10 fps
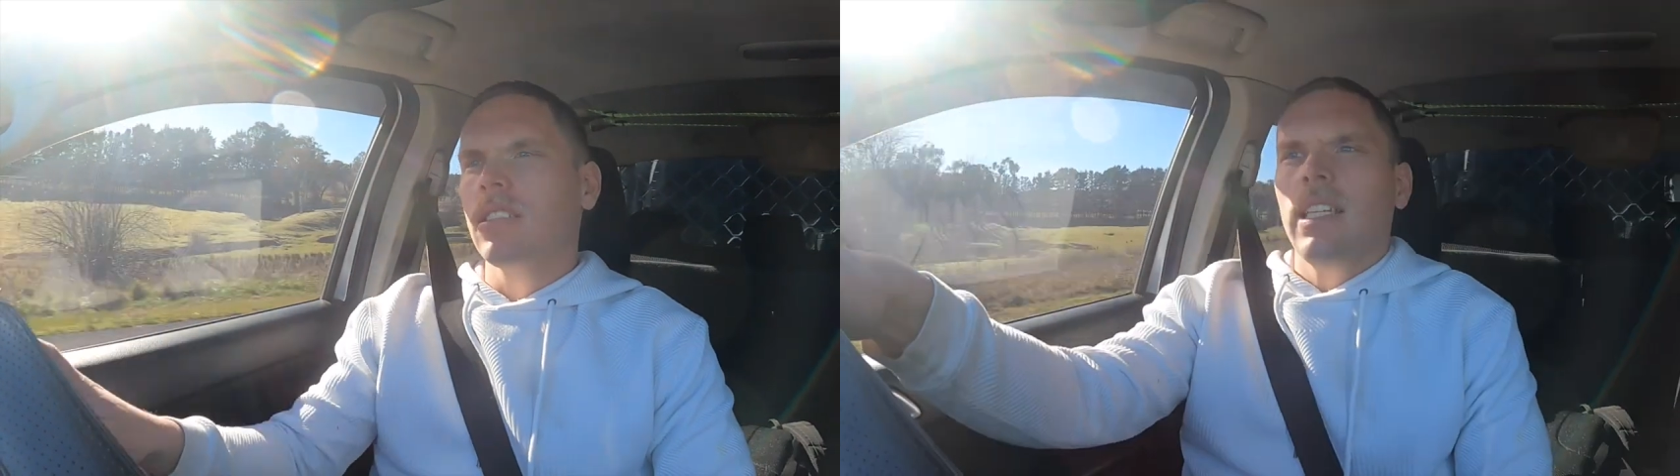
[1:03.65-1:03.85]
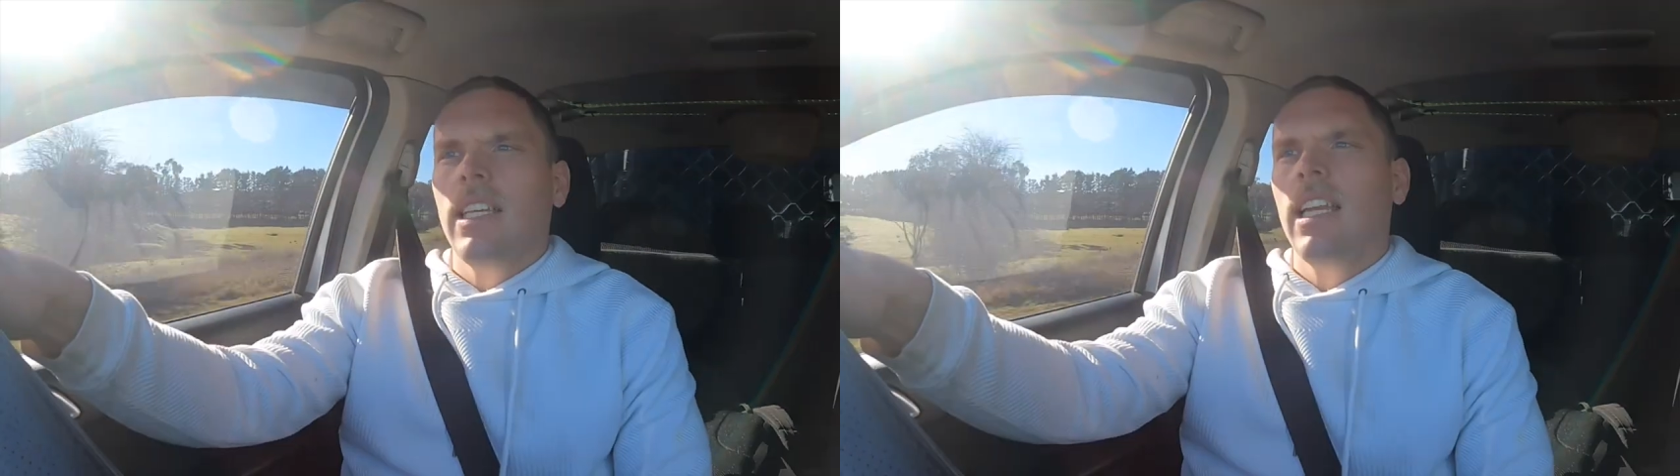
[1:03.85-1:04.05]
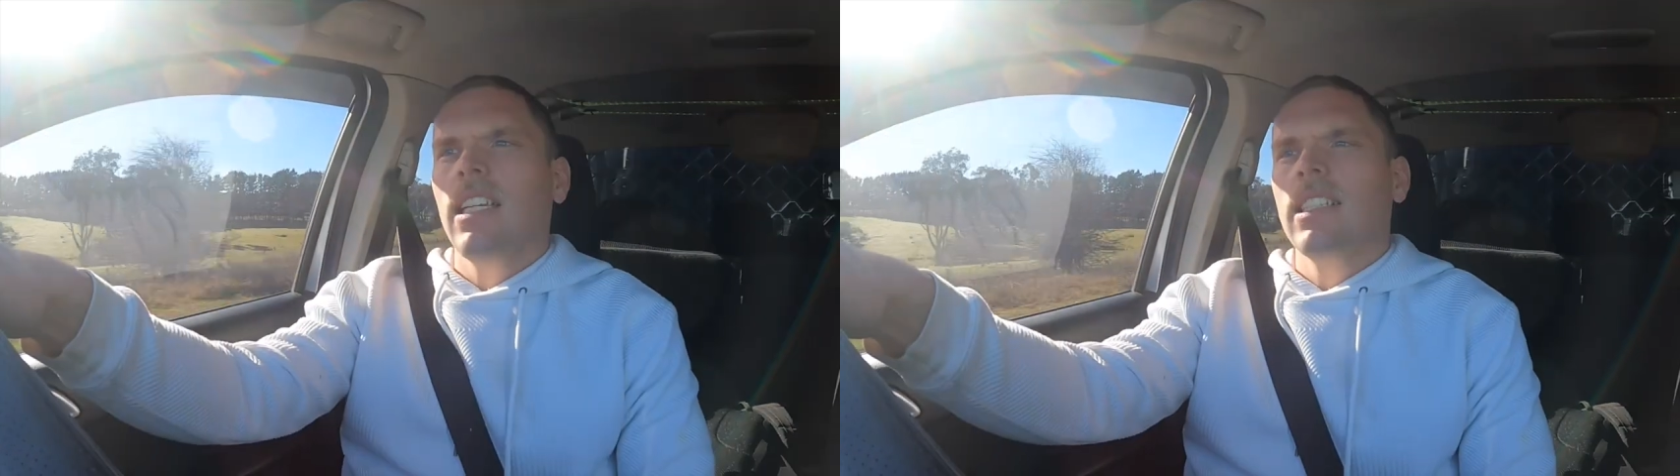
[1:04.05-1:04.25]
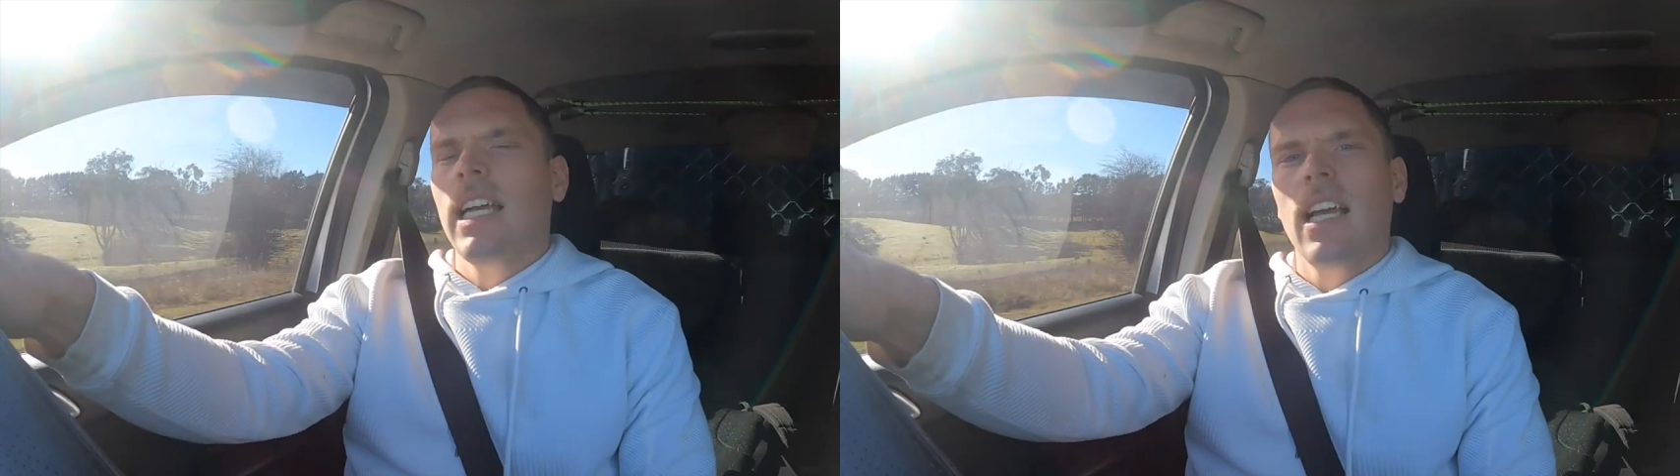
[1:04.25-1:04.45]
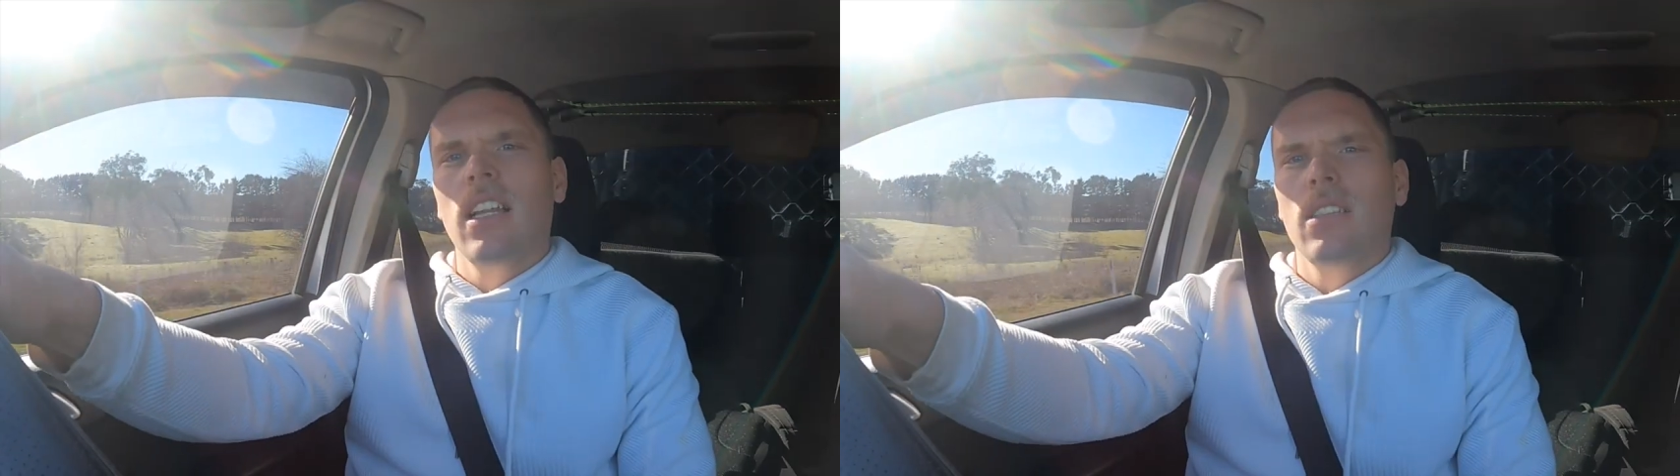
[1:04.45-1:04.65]
then head into
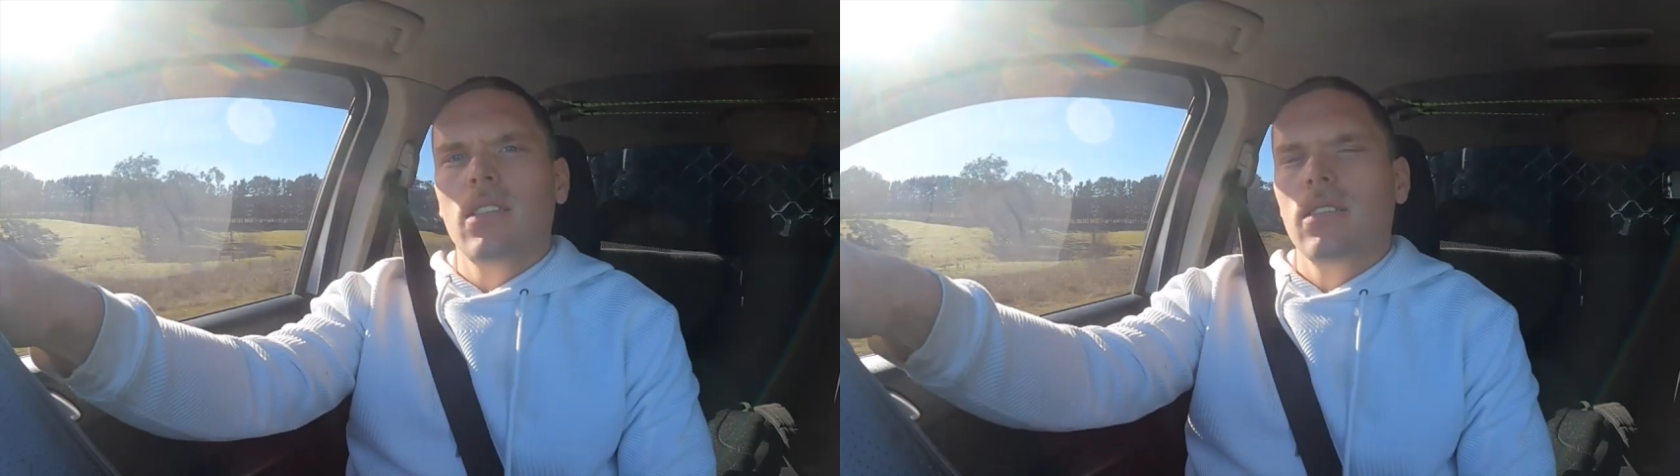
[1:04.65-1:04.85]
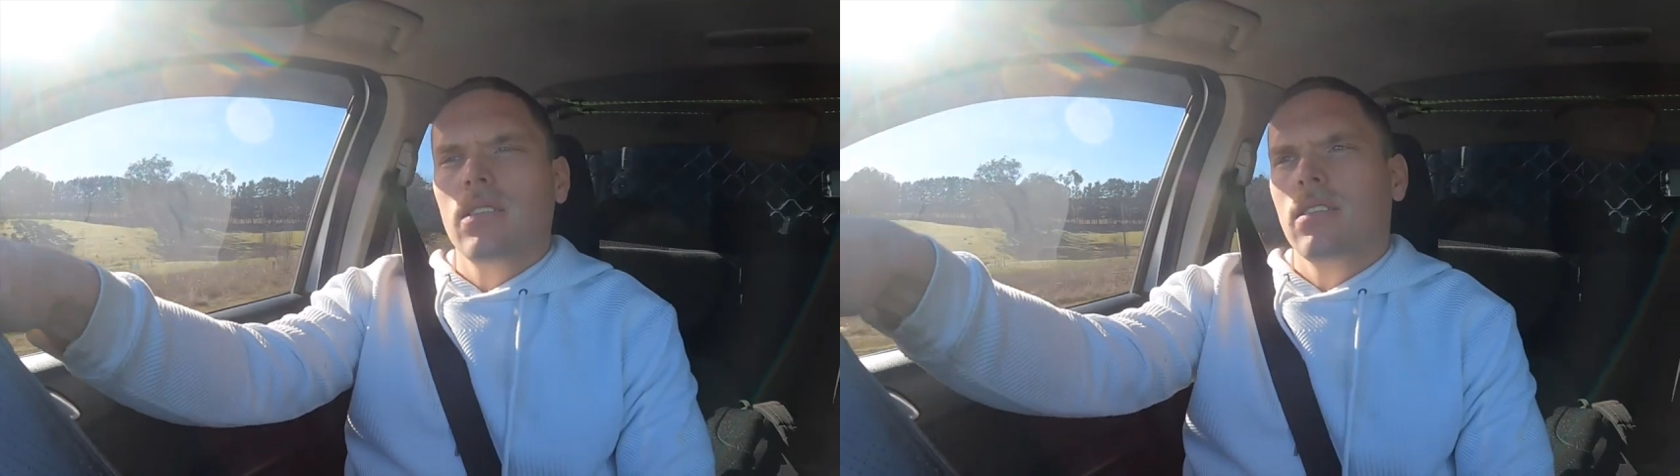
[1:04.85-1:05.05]
Alice,